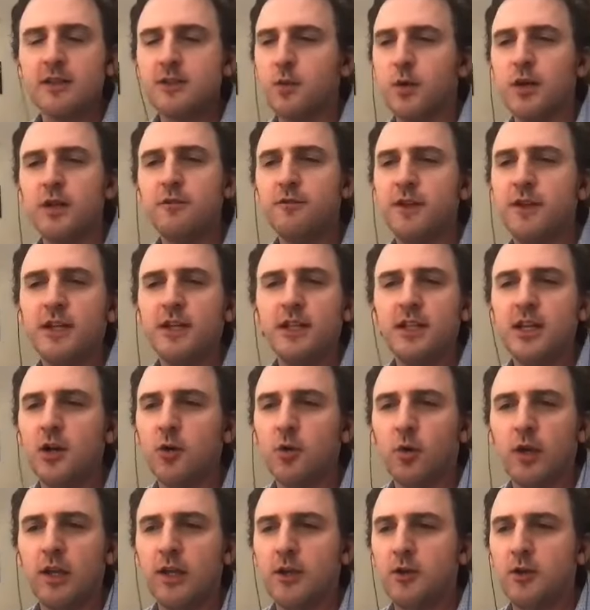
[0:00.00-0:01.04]
does one
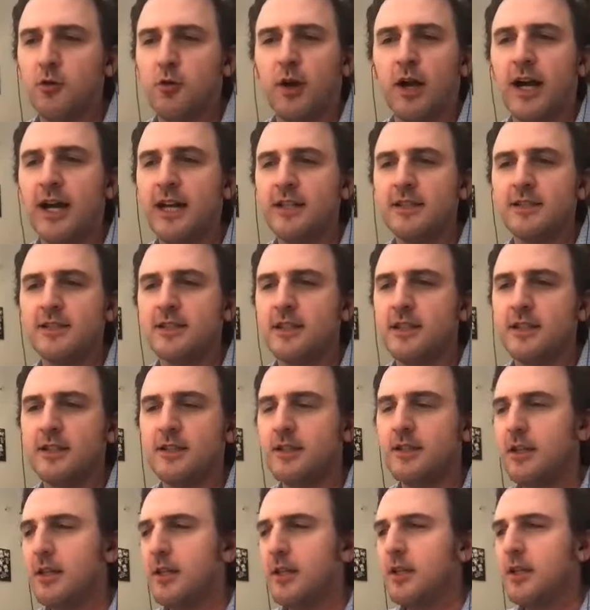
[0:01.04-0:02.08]
video where he cries
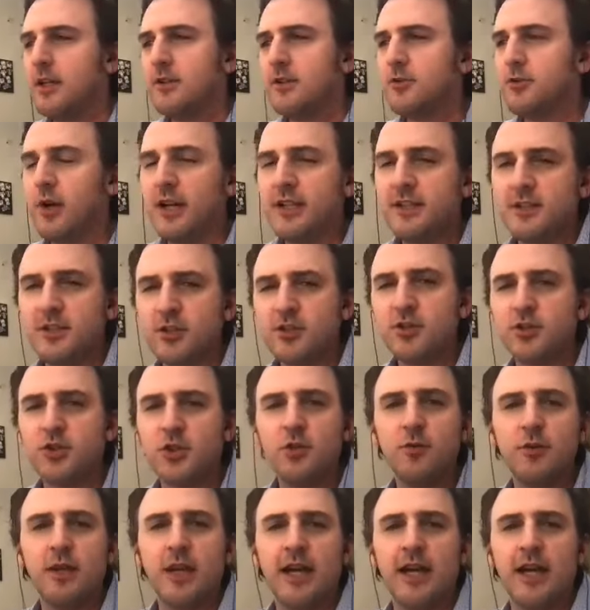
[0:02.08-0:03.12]
and tries to
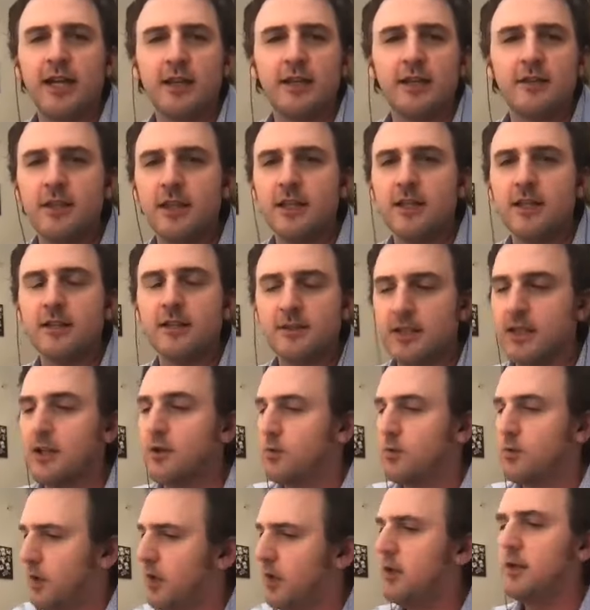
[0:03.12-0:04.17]
shoot at it, and then it's
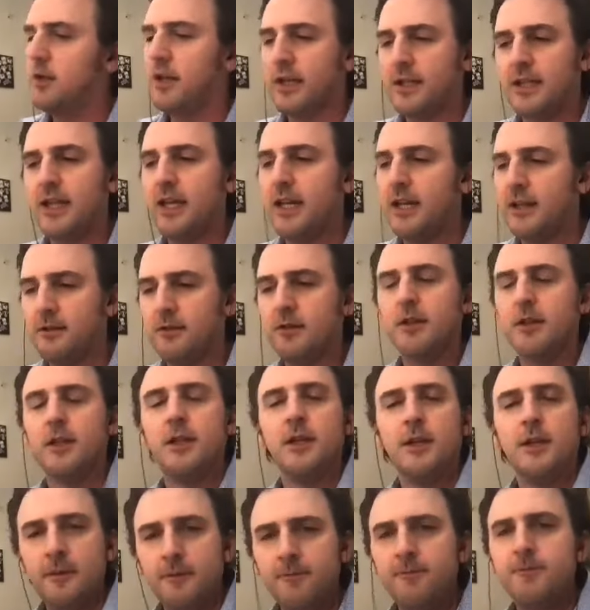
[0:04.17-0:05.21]
like, well, I can't,
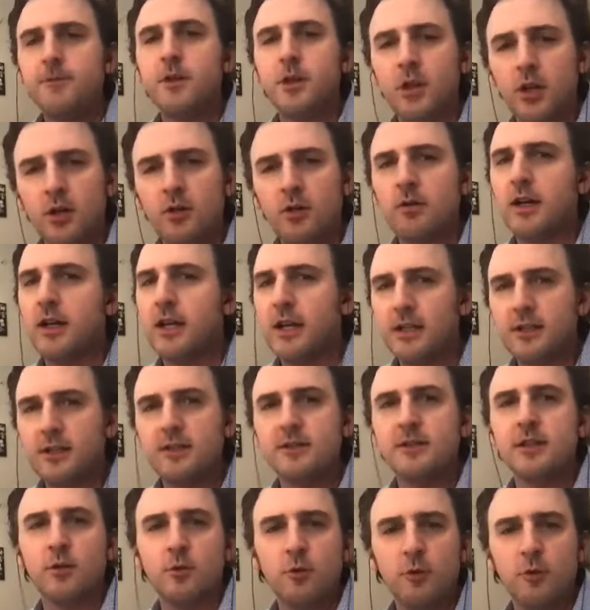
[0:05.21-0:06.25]
you know, I yeah, got to
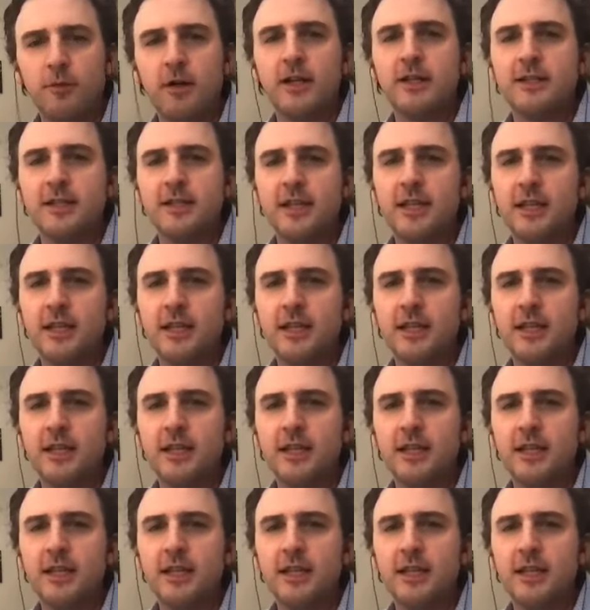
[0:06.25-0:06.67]
stick with my know.